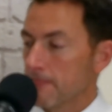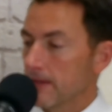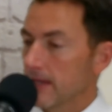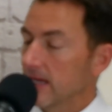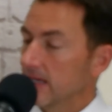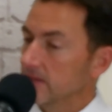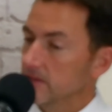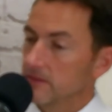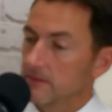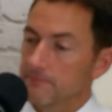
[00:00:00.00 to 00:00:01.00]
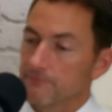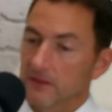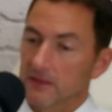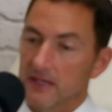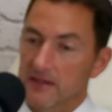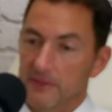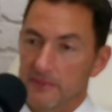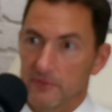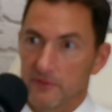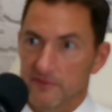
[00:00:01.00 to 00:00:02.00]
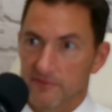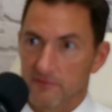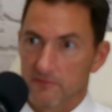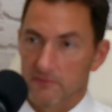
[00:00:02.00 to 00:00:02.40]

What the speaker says: And a lot of people have